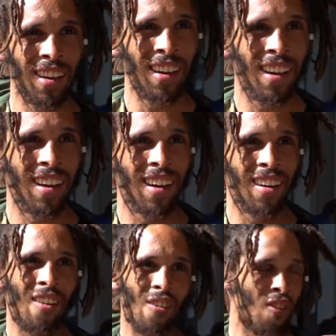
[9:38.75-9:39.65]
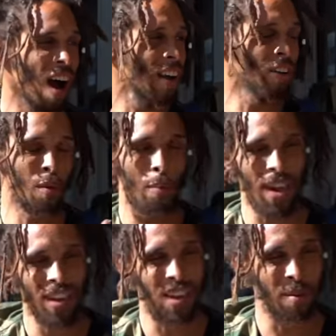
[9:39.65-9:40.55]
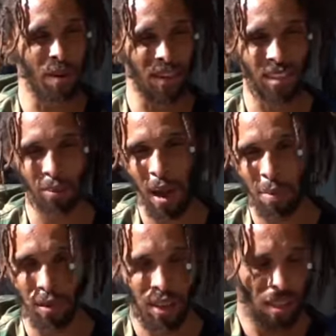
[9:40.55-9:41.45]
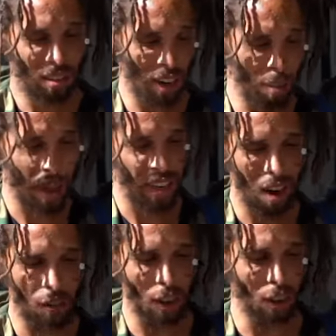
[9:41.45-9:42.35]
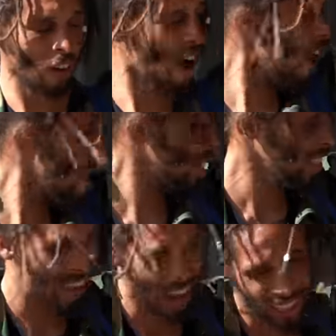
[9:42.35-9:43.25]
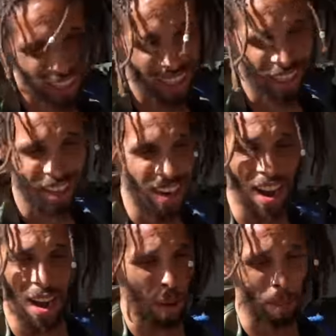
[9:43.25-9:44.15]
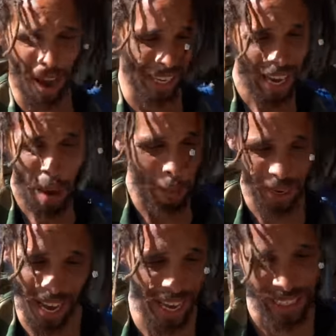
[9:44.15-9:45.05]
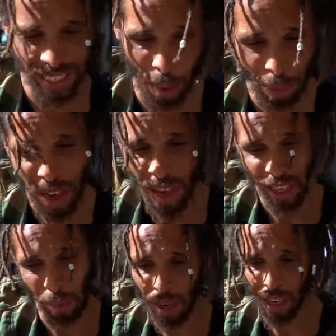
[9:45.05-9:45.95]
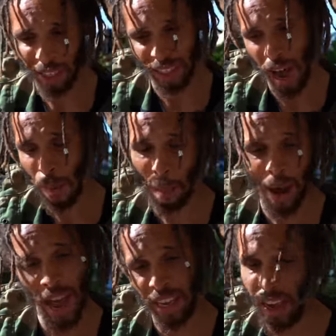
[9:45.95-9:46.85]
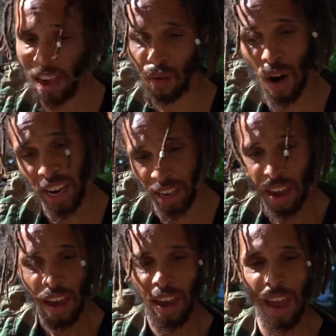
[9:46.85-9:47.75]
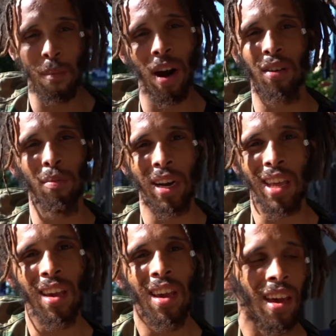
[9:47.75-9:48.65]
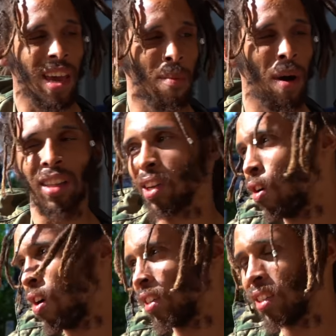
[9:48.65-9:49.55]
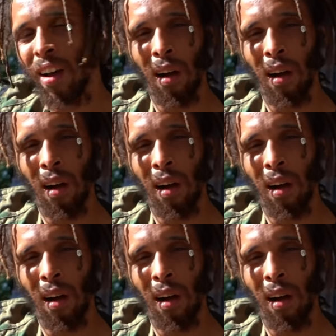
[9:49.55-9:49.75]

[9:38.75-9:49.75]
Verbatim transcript: Yeah, it's recording, mate. Ride on the beat, look, paper. Trying to make dope flows for all these haters. Look, nothing in my pocket, but I ain't stopping. Give me a little time, I'ma have your head rocking. Ain't about no money, ain't about the cars.